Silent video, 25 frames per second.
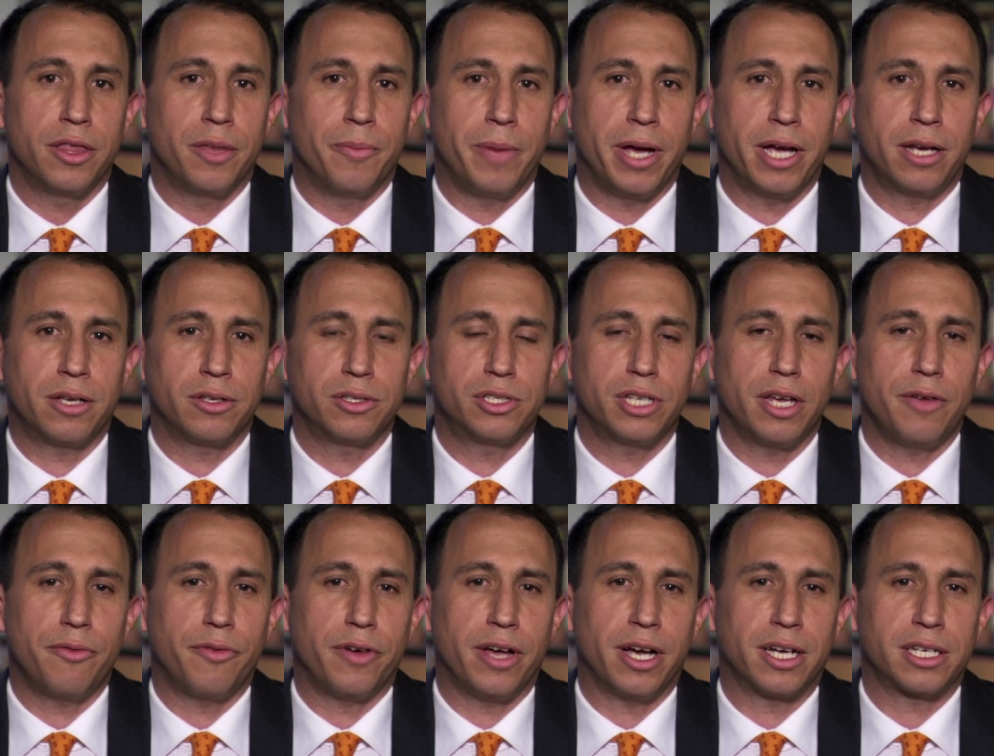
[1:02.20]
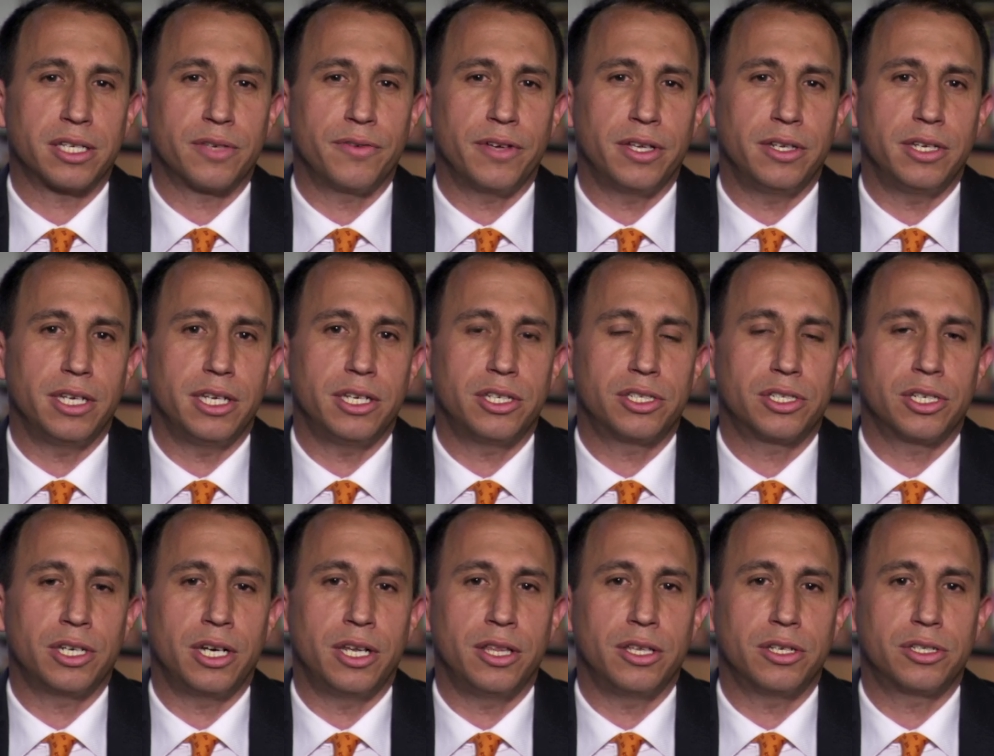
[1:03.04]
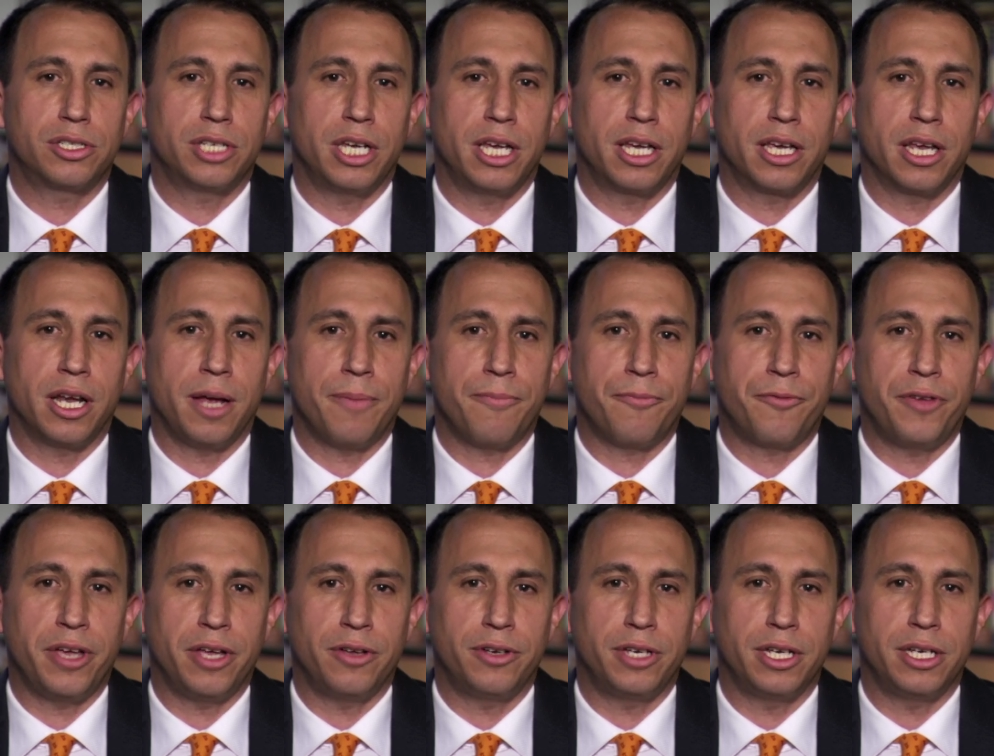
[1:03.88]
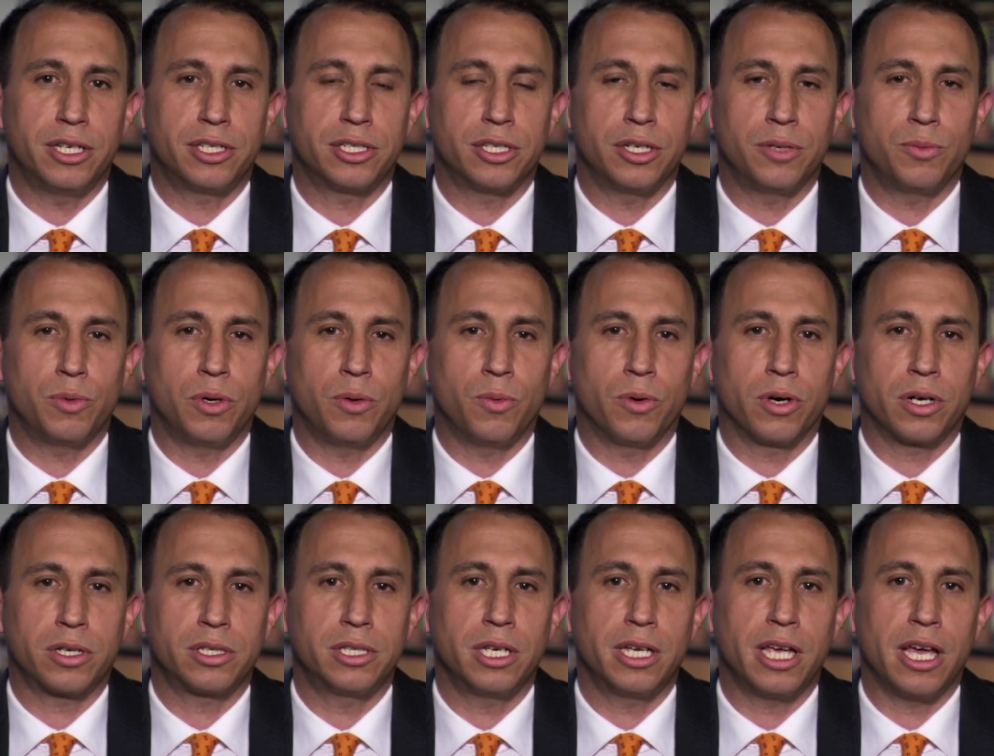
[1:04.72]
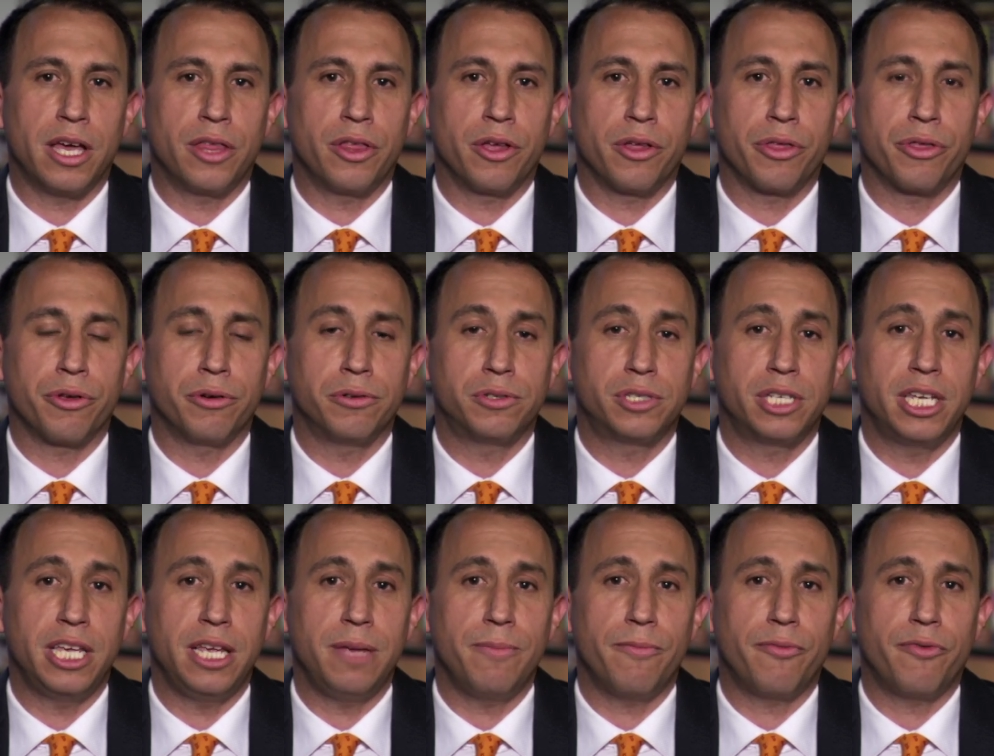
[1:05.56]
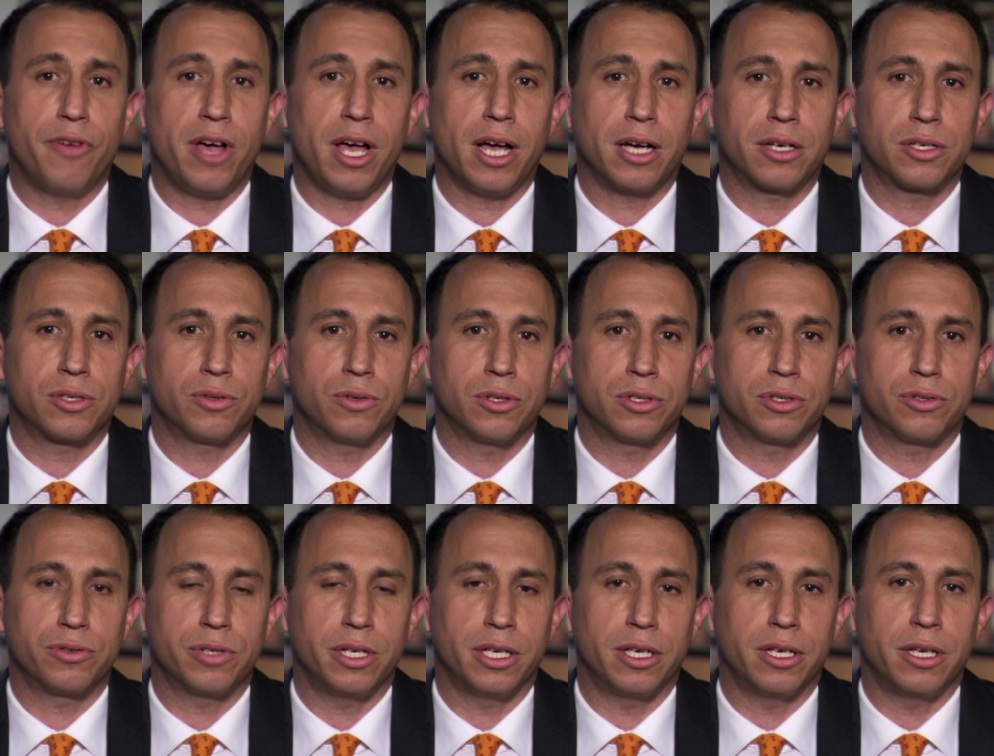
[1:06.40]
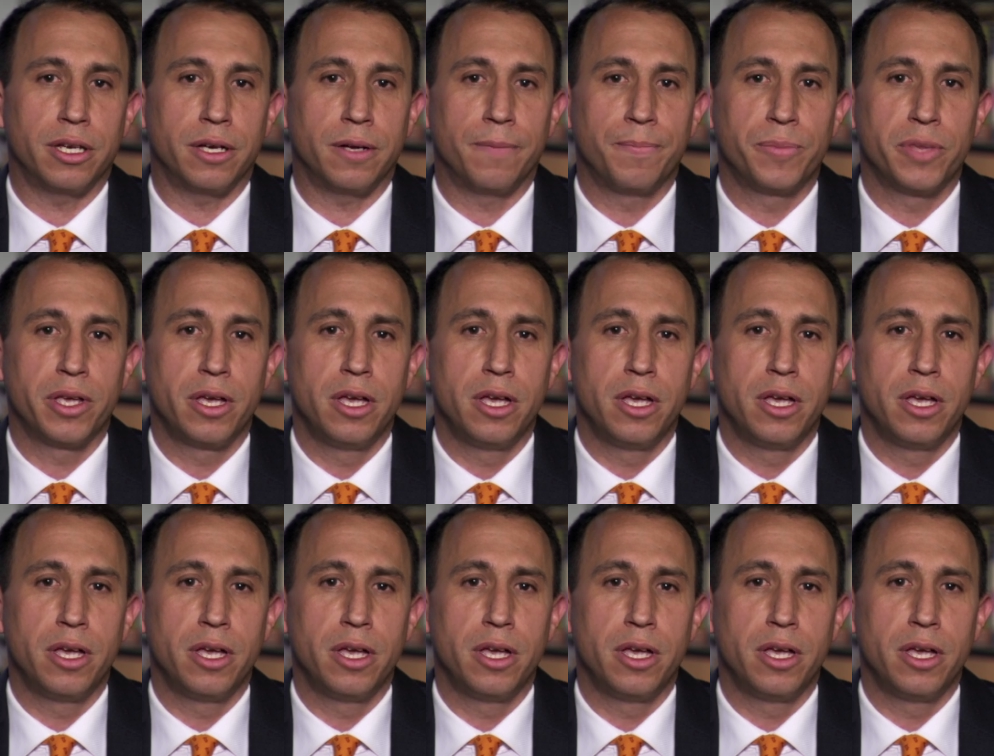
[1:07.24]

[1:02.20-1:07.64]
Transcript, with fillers: the Michael J. Fox Foundation and the Shake It Up Foundation will work together through Team Fox Australia,